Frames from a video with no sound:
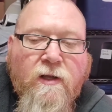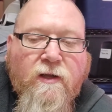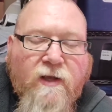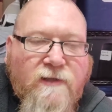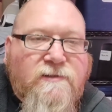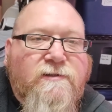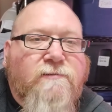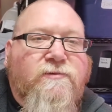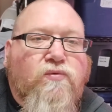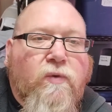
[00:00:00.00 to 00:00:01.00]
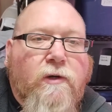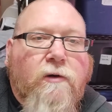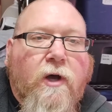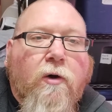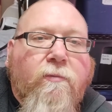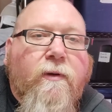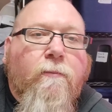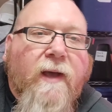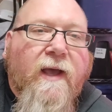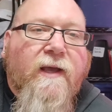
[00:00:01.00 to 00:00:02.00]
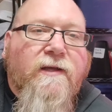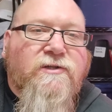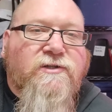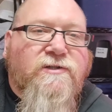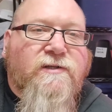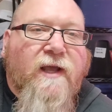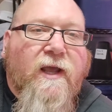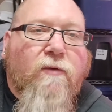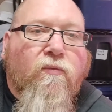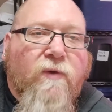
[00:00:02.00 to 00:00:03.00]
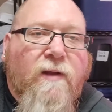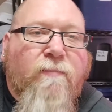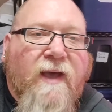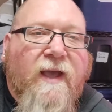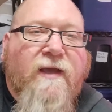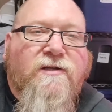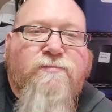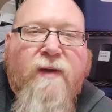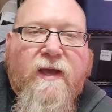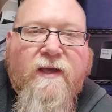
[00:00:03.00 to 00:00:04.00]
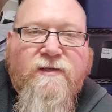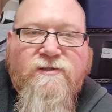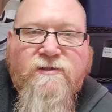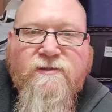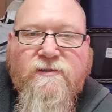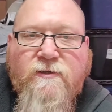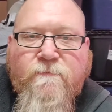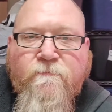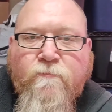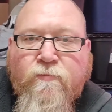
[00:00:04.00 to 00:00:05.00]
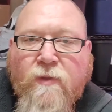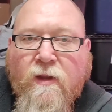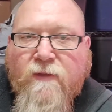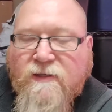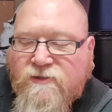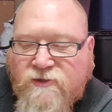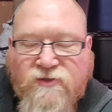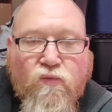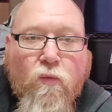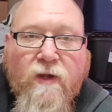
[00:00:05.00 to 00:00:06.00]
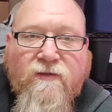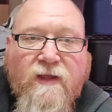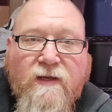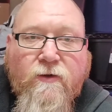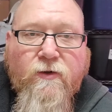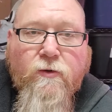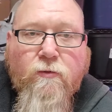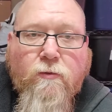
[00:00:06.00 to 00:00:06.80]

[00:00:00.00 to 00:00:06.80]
customs will open packages and repackage packages. That's just what they do.